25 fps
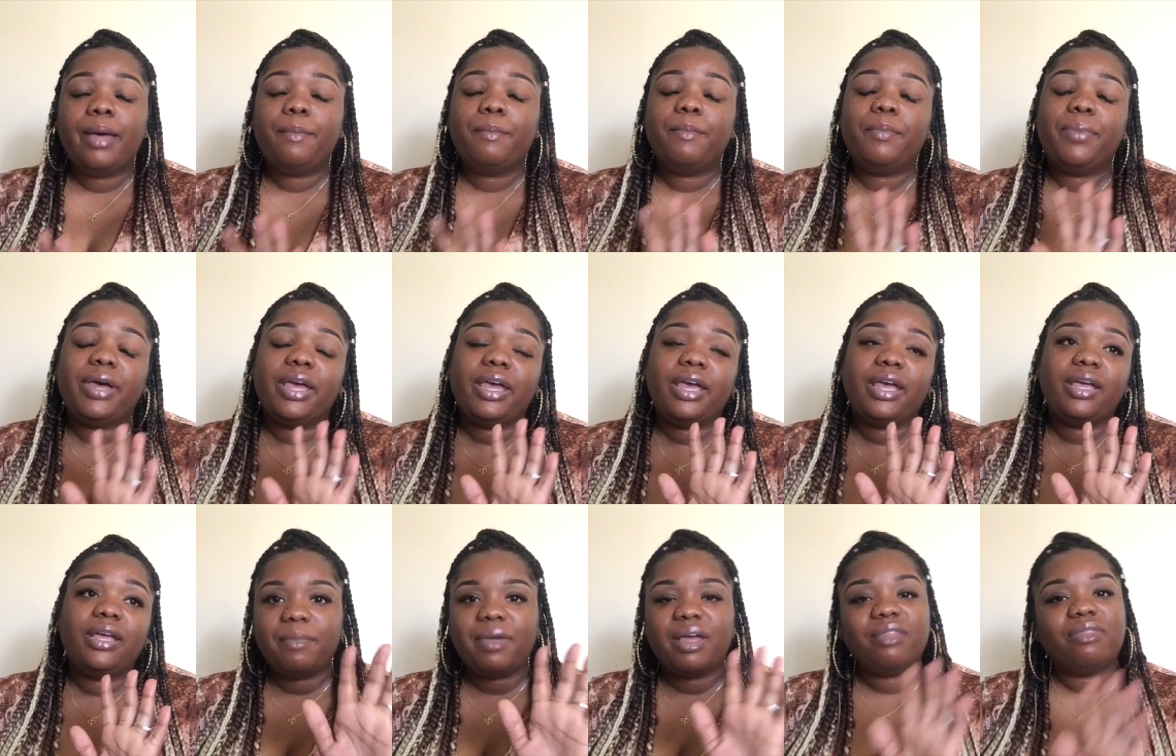
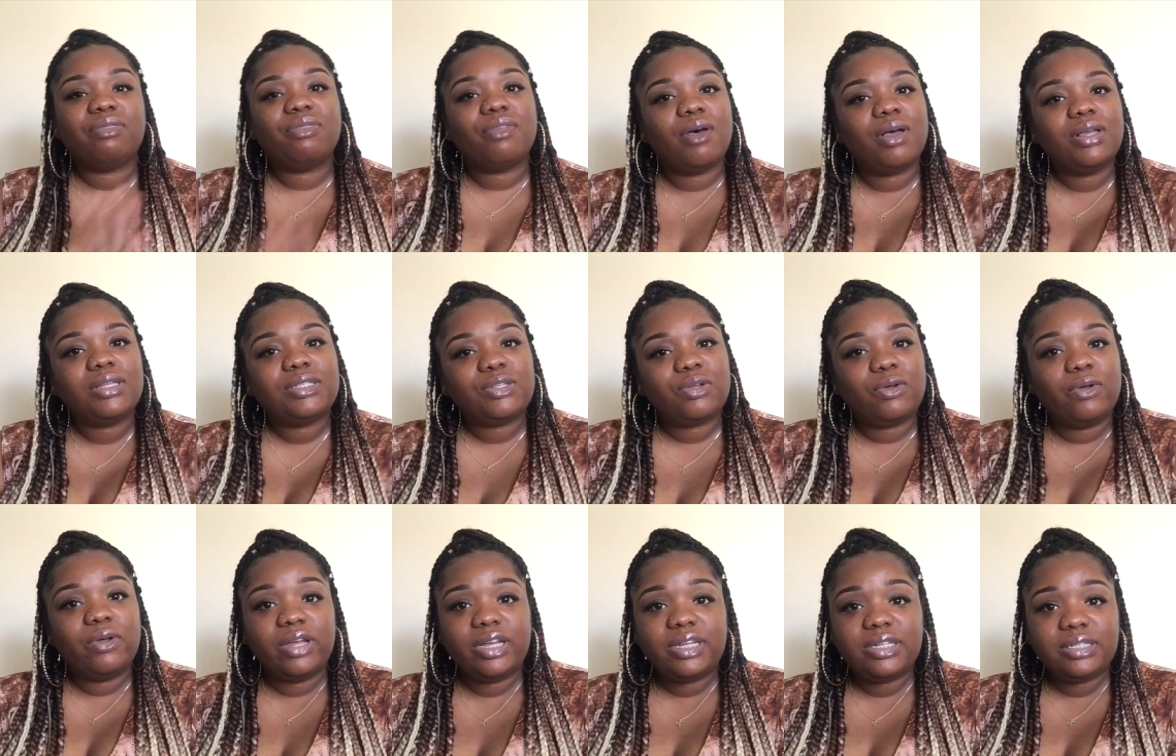But my thoughts
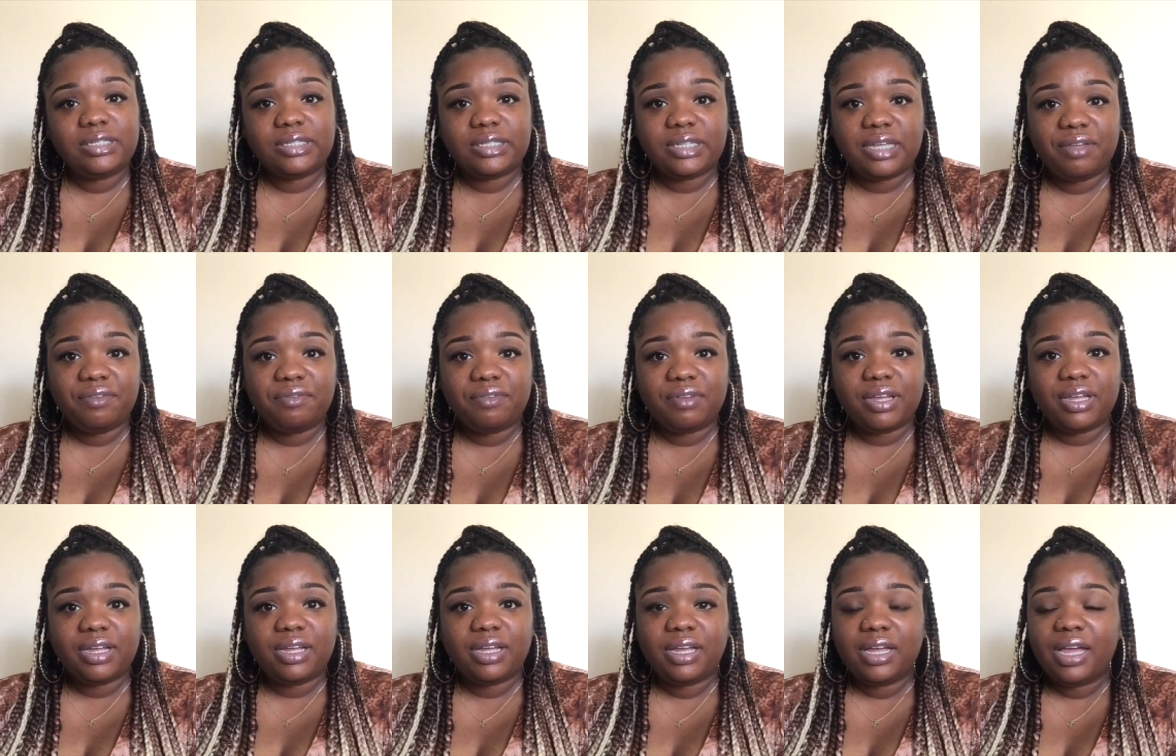on
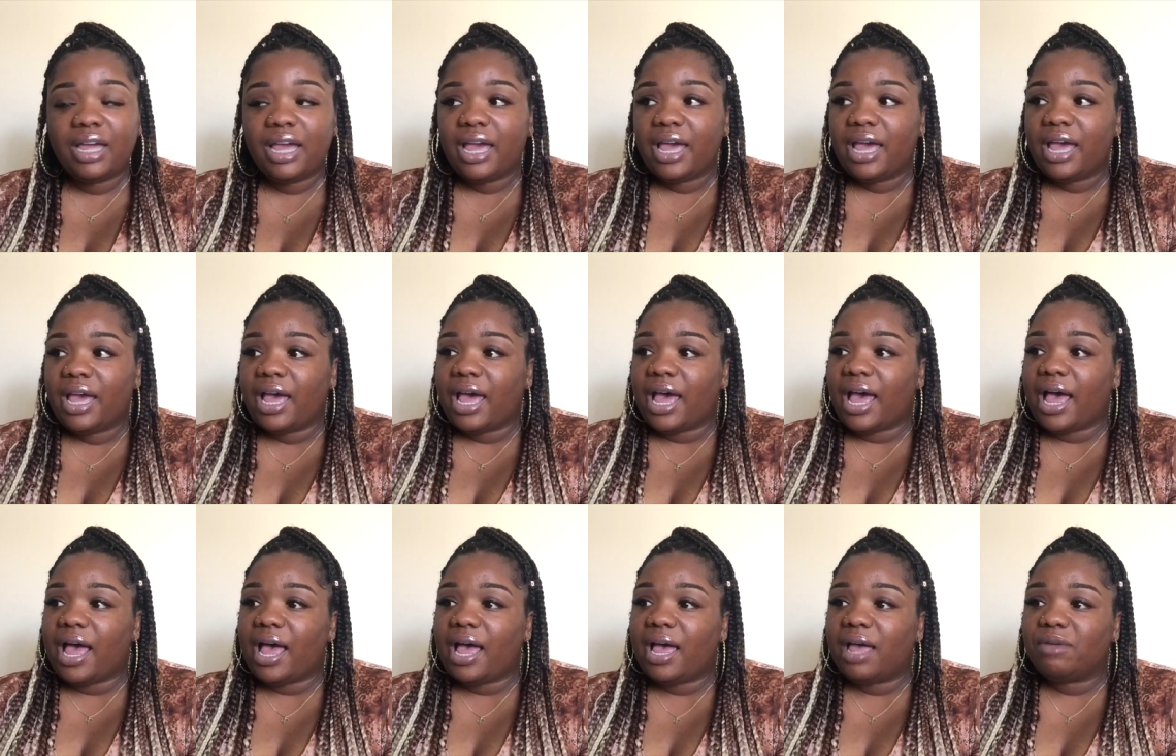conceiving,
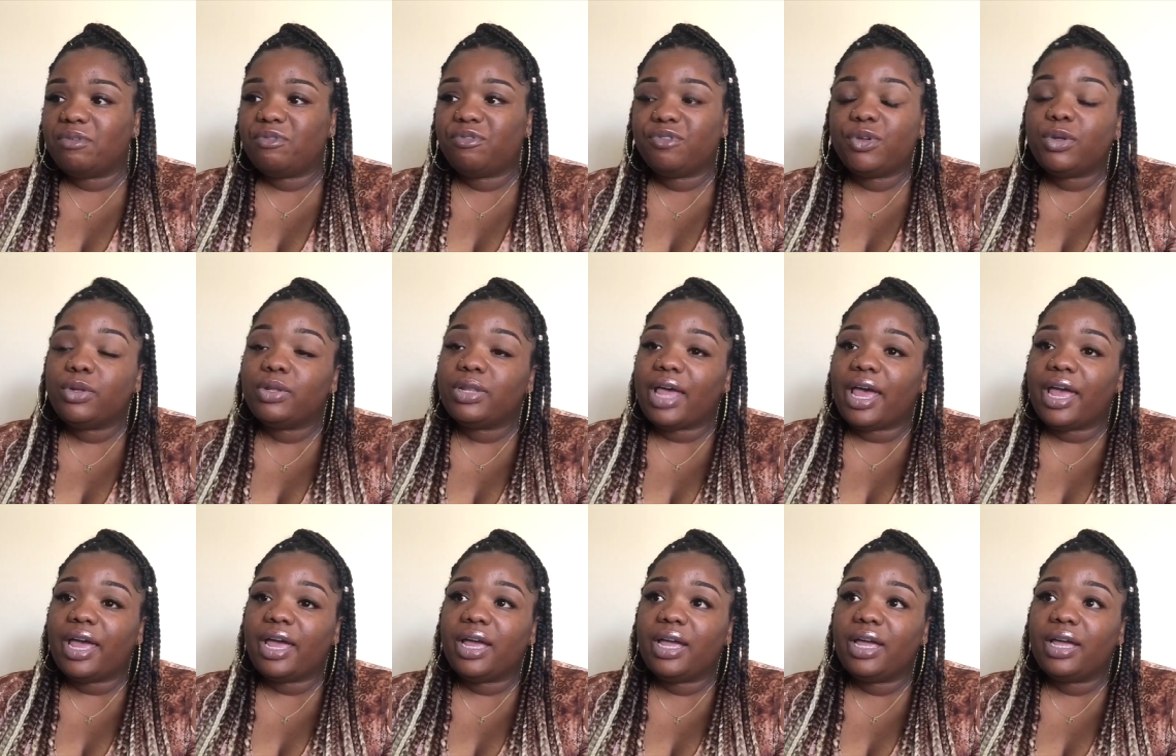I feel
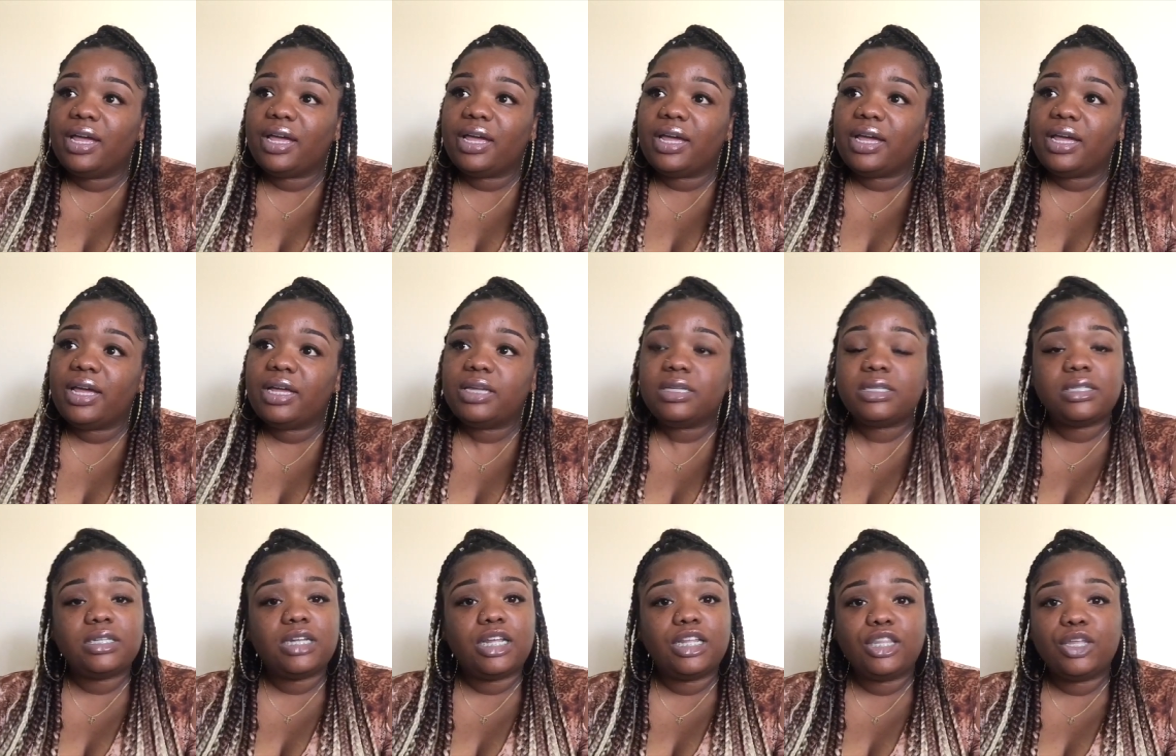like
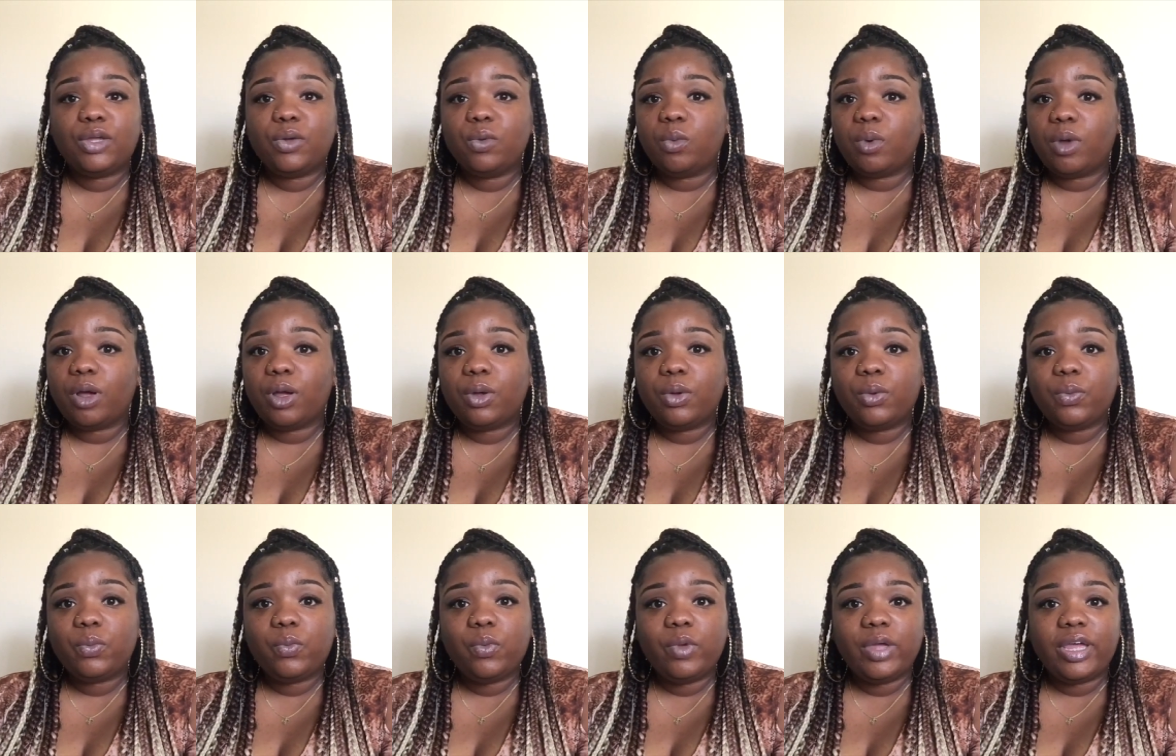there's nothing
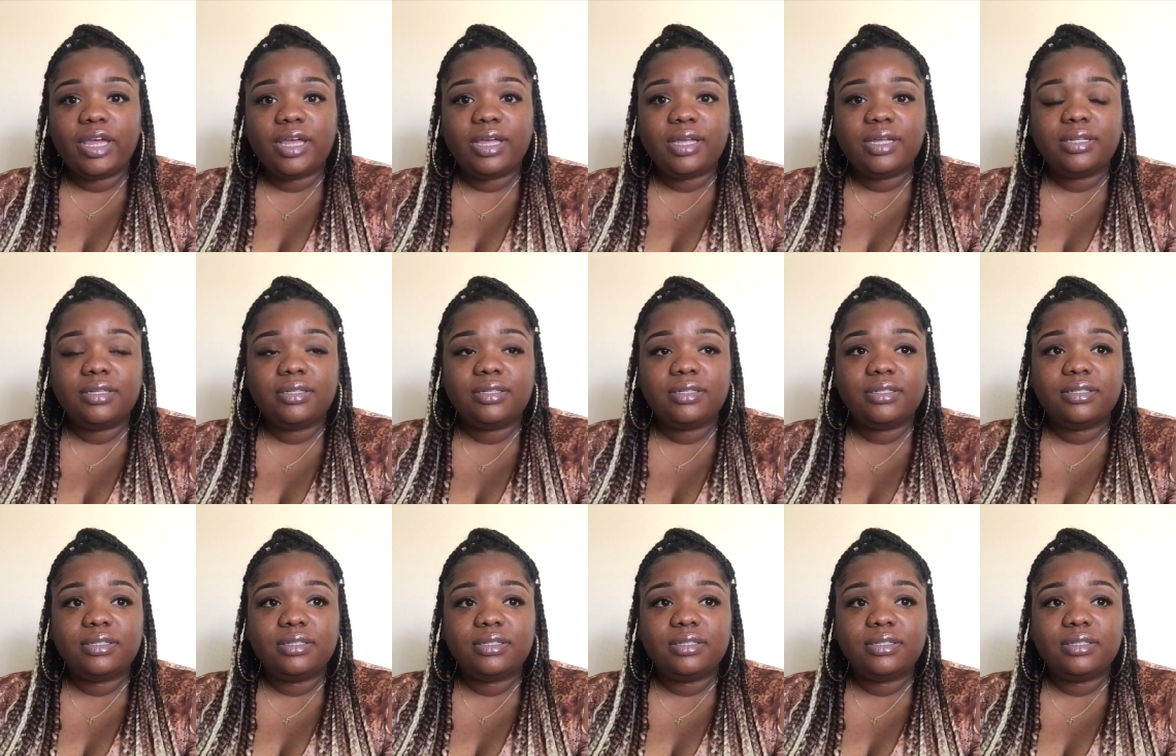wrong with